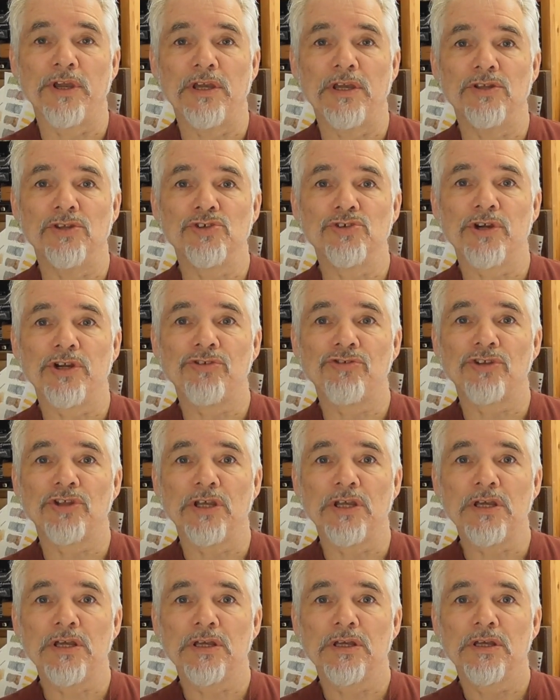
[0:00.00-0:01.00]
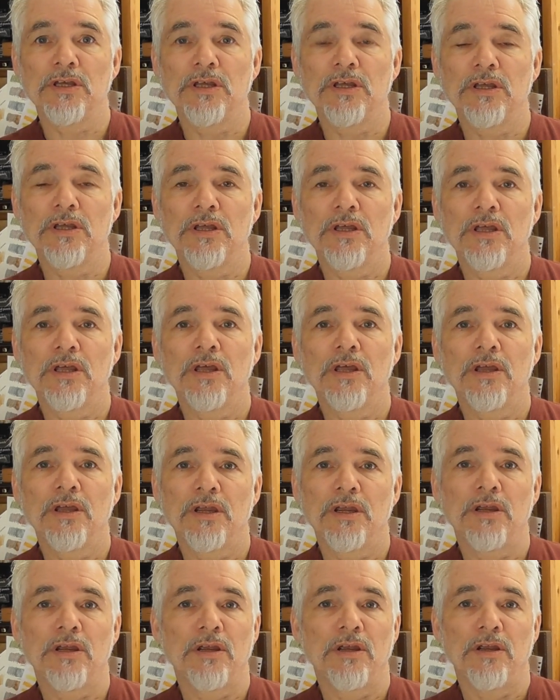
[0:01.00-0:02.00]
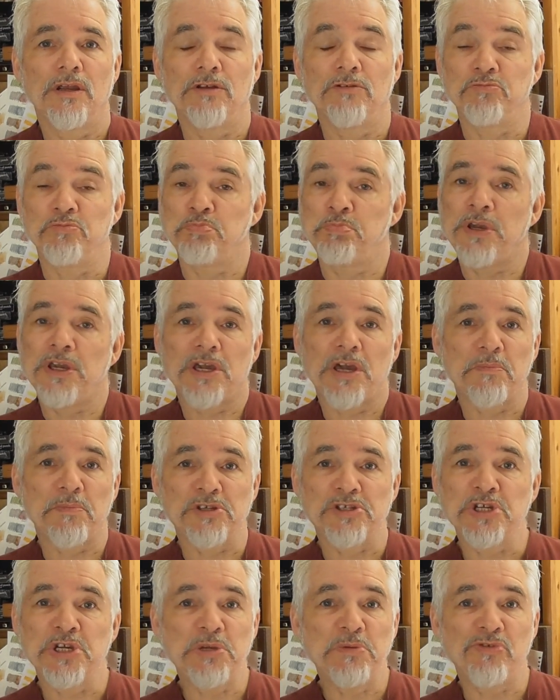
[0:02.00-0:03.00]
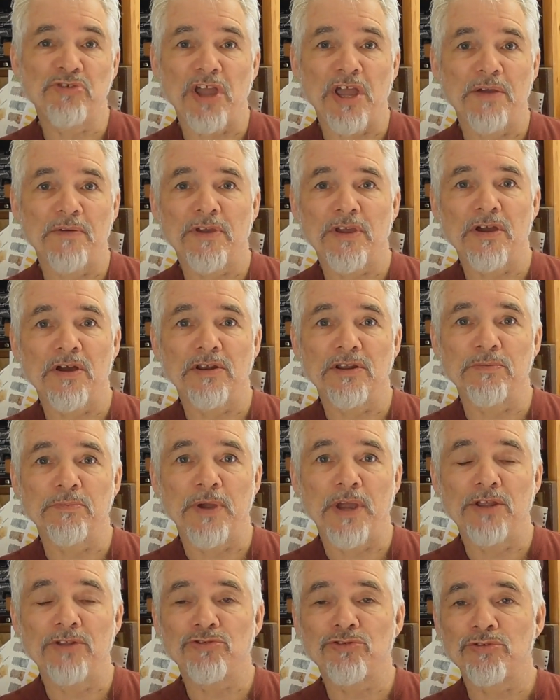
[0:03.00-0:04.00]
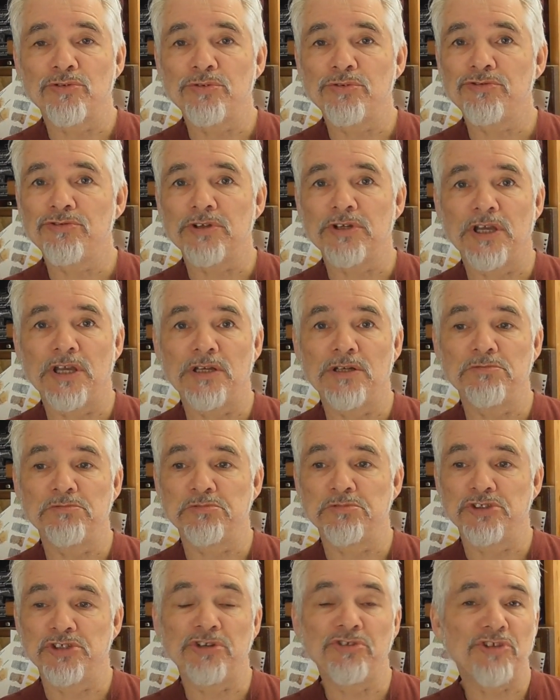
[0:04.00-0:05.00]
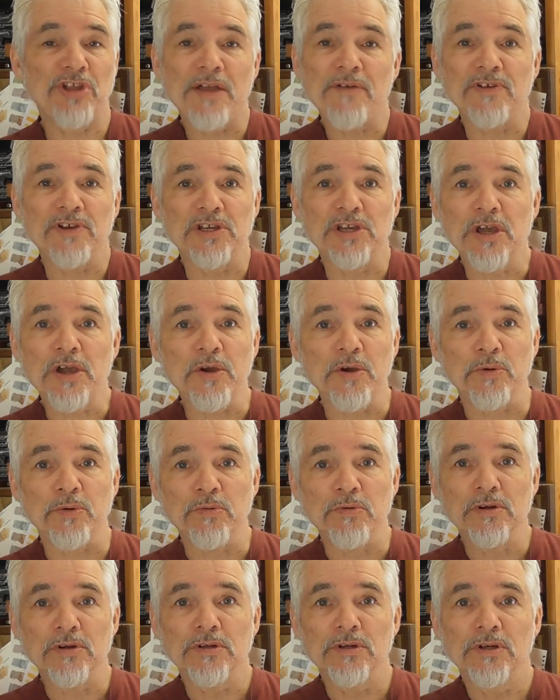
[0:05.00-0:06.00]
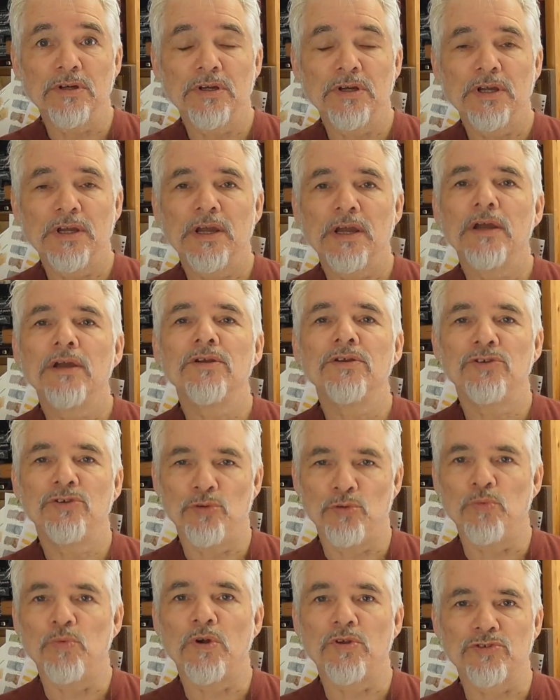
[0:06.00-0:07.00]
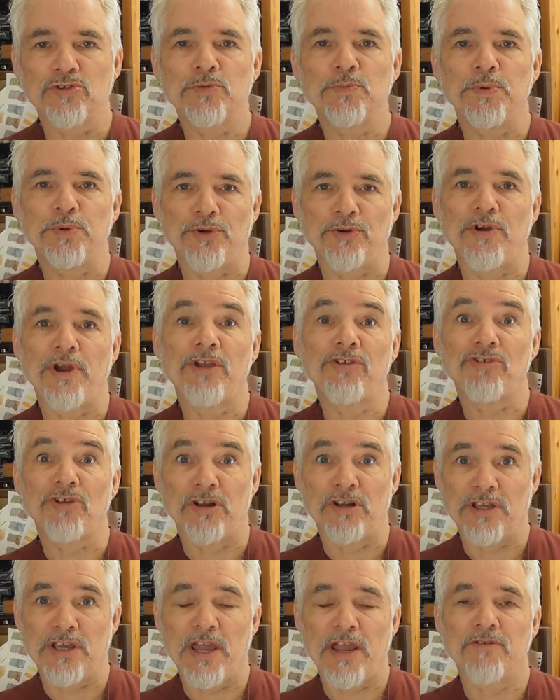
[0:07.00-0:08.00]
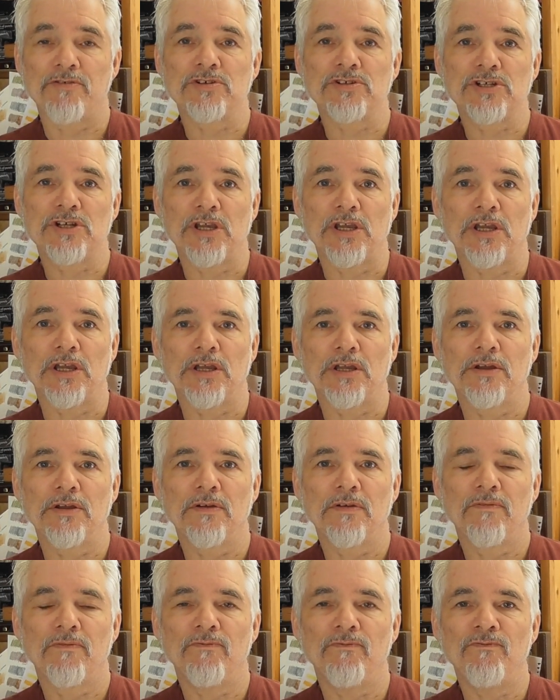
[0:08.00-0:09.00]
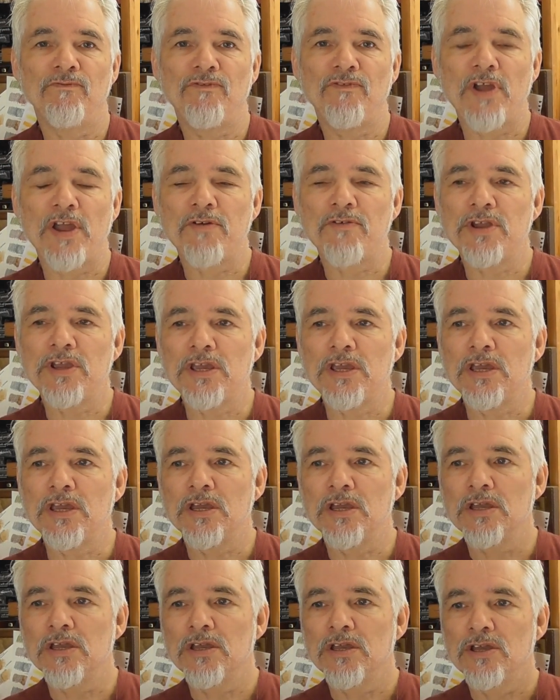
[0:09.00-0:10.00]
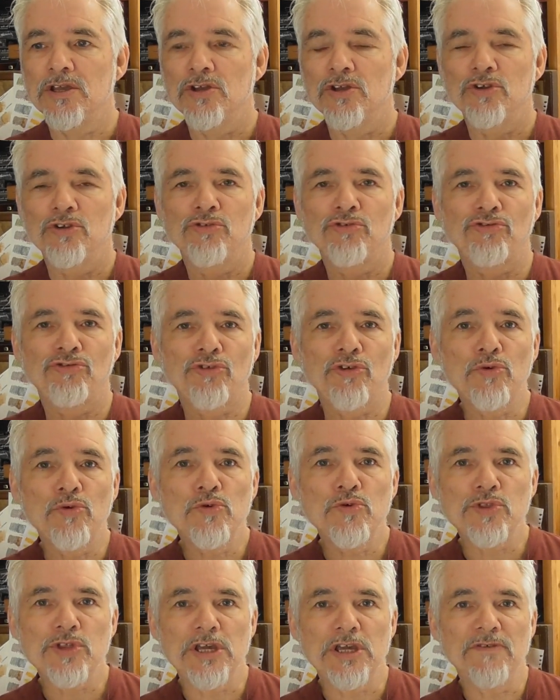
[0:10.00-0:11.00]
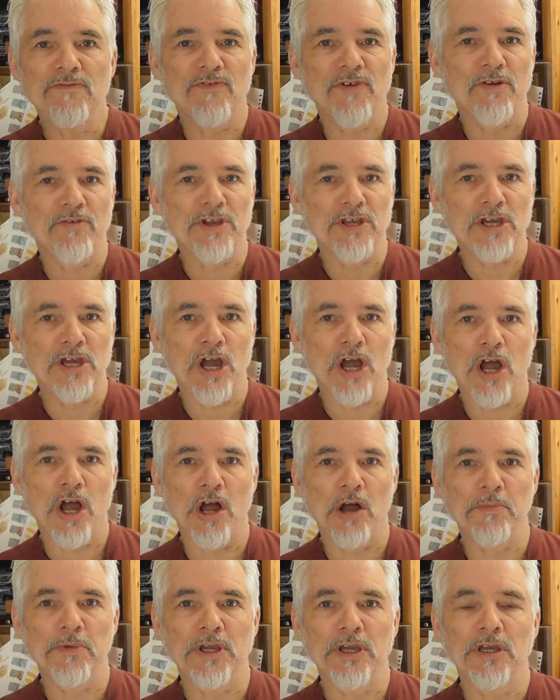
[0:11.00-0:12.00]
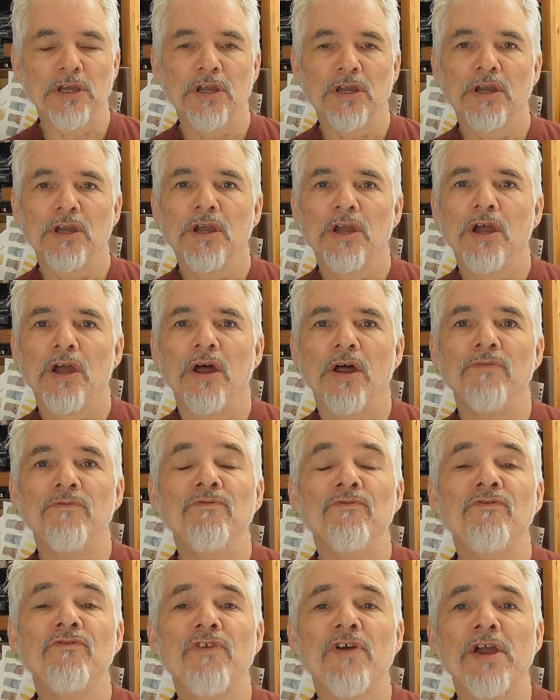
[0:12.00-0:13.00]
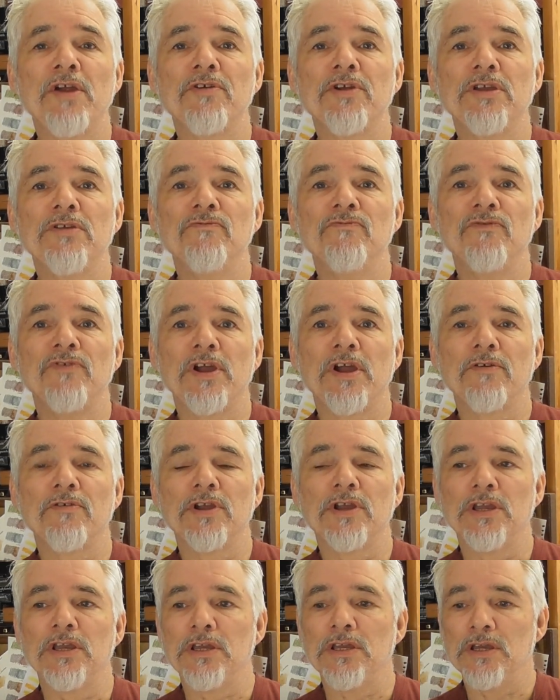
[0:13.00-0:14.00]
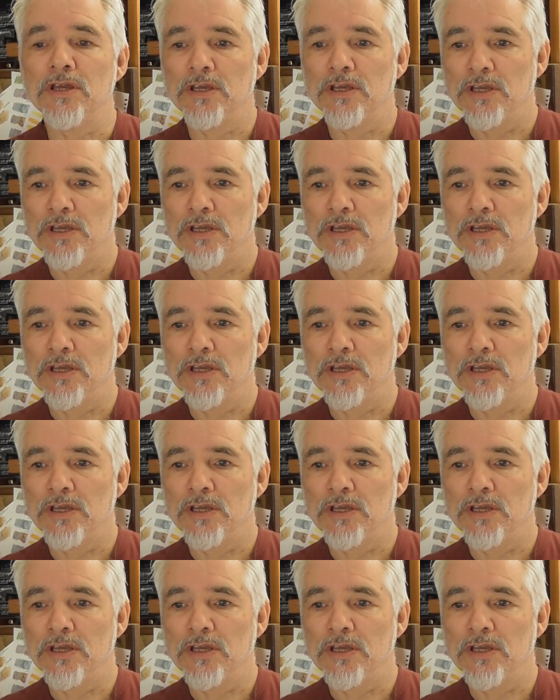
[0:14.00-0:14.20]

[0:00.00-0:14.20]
interesting. Pick up a cheap set of coloured pencils and just have a go. You'll want to progress, I guarantee it. Very soothing, very calming, and very, very